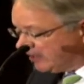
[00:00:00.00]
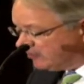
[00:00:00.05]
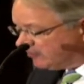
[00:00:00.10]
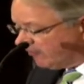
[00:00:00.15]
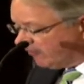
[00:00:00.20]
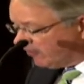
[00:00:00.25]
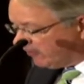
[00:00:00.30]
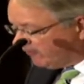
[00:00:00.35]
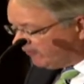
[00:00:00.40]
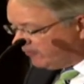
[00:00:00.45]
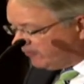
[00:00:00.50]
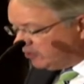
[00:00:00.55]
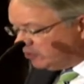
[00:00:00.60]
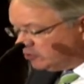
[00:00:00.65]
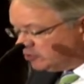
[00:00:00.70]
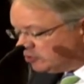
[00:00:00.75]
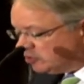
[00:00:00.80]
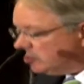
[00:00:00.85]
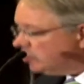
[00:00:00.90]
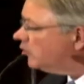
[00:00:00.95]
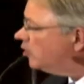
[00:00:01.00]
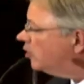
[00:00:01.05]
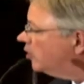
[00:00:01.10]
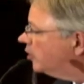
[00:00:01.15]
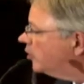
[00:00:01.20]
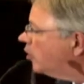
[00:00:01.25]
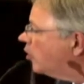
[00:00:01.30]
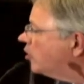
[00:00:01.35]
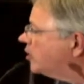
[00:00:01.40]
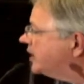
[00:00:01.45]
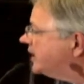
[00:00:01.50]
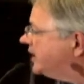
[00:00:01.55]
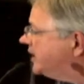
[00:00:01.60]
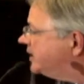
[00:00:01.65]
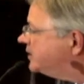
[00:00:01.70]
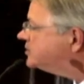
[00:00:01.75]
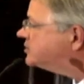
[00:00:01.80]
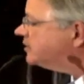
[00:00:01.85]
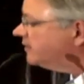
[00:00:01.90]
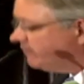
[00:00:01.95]
for the future on
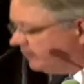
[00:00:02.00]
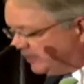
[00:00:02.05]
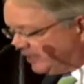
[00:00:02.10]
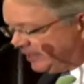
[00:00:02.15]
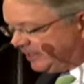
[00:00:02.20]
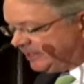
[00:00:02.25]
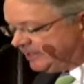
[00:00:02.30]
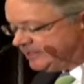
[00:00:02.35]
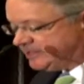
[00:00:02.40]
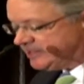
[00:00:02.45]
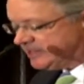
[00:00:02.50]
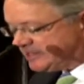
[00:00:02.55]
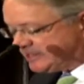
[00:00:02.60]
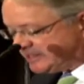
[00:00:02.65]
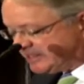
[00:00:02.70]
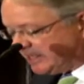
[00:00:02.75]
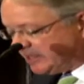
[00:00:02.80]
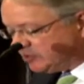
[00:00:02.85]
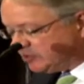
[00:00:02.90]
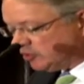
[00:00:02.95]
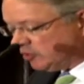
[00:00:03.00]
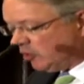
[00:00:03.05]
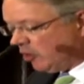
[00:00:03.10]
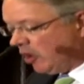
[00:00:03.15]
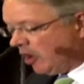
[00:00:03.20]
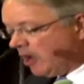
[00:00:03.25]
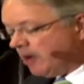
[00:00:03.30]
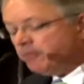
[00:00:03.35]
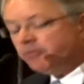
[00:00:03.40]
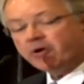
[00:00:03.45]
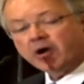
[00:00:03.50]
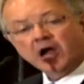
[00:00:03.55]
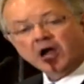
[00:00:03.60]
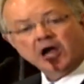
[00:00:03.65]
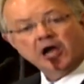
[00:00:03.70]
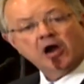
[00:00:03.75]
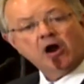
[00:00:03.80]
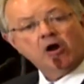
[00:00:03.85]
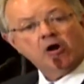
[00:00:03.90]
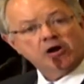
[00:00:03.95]
each of these essential
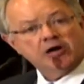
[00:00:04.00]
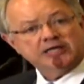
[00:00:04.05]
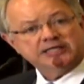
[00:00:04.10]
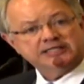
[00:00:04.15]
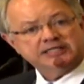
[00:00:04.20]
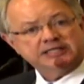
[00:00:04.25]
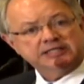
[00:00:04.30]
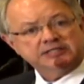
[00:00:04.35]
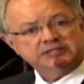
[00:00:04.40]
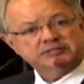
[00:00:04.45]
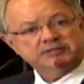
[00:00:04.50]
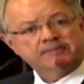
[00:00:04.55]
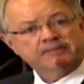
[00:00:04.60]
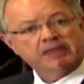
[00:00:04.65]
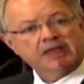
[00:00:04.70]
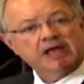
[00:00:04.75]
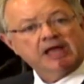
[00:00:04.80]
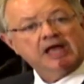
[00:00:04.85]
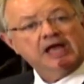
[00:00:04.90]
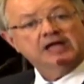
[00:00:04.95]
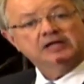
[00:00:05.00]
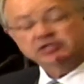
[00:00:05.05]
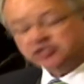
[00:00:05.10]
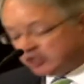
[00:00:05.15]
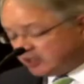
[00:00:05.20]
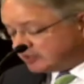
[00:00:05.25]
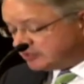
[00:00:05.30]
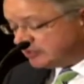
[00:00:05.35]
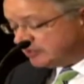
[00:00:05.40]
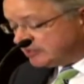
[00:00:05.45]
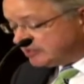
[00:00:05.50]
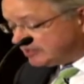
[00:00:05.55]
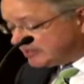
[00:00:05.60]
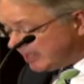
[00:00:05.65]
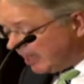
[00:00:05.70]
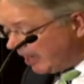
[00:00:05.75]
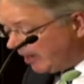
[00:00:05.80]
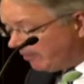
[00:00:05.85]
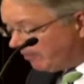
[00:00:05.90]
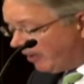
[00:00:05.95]
priorities, and just
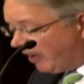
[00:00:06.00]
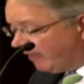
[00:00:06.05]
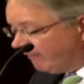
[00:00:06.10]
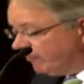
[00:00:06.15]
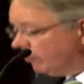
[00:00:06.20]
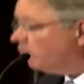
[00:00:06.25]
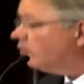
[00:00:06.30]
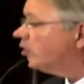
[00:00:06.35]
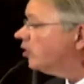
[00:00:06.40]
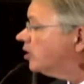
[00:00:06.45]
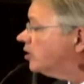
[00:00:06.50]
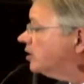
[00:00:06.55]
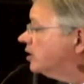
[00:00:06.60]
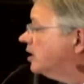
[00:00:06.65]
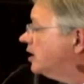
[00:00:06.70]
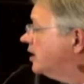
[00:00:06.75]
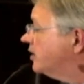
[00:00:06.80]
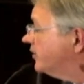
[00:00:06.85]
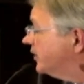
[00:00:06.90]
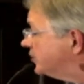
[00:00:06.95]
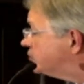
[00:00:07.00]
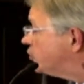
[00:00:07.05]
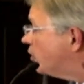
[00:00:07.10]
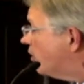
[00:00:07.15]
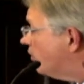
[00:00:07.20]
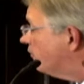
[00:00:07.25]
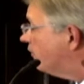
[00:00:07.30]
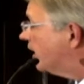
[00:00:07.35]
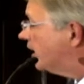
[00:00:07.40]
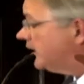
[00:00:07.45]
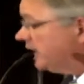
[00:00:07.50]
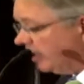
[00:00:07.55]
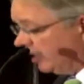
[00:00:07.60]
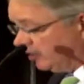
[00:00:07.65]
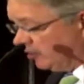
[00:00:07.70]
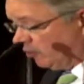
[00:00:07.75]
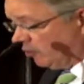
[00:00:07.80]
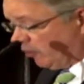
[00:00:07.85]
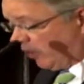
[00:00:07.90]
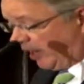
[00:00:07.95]
some of the work that's already
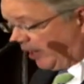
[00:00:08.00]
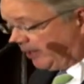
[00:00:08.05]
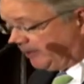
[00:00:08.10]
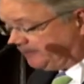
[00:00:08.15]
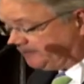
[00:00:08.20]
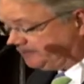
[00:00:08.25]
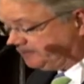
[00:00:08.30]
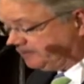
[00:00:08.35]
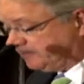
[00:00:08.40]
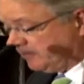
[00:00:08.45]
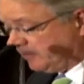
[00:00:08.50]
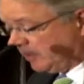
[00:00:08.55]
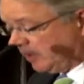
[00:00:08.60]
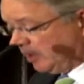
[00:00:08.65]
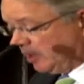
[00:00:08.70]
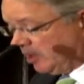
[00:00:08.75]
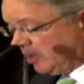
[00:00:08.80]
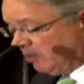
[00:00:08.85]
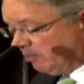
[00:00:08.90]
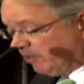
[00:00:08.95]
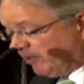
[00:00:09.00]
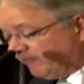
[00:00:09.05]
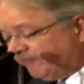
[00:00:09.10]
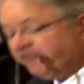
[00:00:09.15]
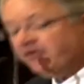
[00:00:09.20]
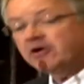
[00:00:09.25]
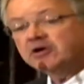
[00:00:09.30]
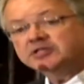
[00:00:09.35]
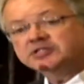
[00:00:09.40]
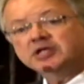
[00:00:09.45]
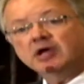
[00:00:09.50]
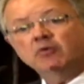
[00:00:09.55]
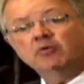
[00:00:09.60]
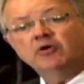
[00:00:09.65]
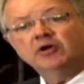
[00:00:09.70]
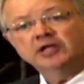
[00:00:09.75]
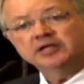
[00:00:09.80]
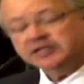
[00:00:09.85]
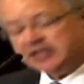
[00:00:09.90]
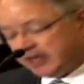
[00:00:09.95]
underway. But first, I
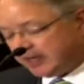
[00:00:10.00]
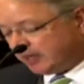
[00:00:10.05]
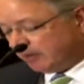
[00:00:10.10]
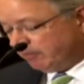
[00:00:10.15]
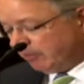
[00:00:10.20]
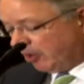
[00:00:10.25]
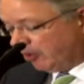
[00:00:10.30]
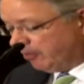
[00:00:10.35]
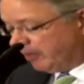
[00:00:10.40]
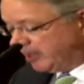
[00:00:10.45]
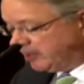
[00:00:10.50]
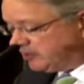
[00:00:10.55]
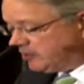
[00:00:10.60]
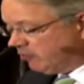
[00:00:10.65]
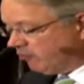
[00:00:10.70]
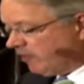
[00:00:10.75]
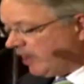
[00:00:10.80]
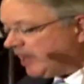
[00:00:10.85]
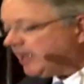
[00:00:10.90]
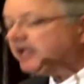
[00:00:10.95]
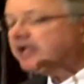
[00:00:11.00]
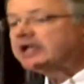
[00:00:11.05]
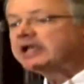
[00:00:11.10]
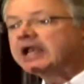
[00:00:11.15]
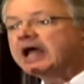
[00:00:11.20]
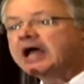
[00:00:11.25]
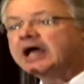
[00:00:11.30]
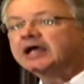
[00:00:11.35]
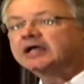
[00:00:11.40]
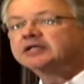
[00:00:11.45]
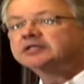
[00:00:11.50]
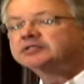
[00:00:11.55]
want to take a moment to recognize